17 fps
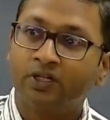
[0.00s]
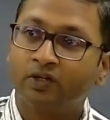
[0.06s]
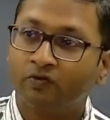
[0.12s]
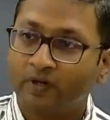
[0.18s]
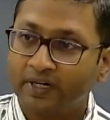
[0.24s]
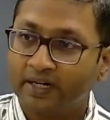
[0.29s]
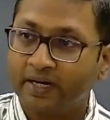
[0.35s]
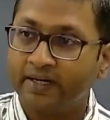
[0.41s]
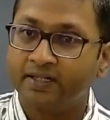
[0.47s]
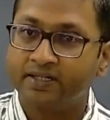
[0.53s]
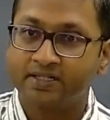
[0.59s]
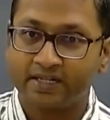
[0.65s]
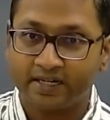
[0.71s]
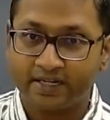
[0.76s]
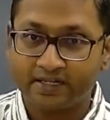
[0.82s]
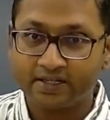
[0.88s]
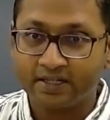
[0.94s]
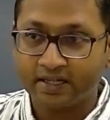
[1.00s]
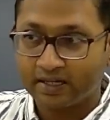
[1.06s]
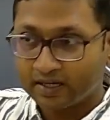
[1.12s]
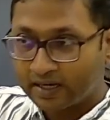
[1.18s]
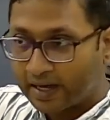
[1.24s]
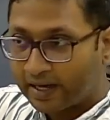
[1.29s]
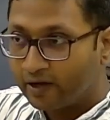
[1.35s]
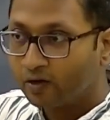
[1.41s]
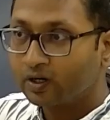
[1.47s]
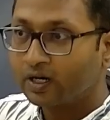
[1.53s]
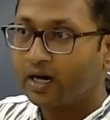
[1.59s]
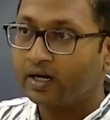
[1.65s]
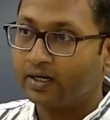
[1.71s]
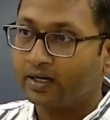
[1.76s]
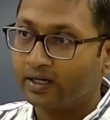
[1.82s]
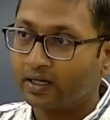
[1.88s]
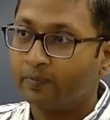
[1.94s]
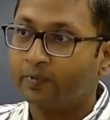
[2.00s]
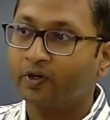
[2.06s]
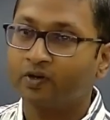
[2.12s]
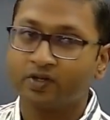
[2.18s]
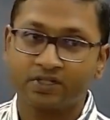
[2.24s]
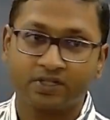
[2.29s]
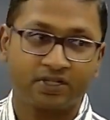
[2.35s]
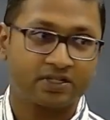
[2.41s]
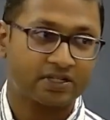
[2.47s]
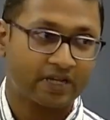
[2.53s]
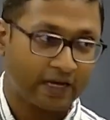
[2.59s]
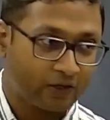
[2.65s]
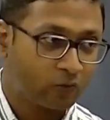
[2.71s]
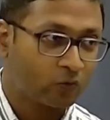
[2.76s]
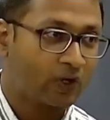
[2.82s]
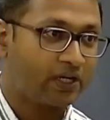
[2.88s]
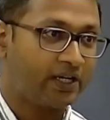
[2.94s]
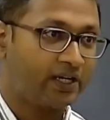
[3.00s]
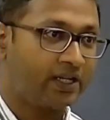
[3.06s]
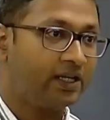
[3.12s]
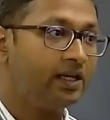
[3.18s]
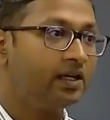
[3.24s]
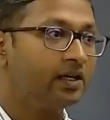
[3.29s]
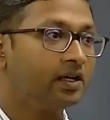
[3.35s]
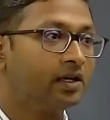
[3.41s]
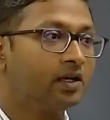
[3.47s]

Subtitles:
one hand says they rely on our data because it is high quality.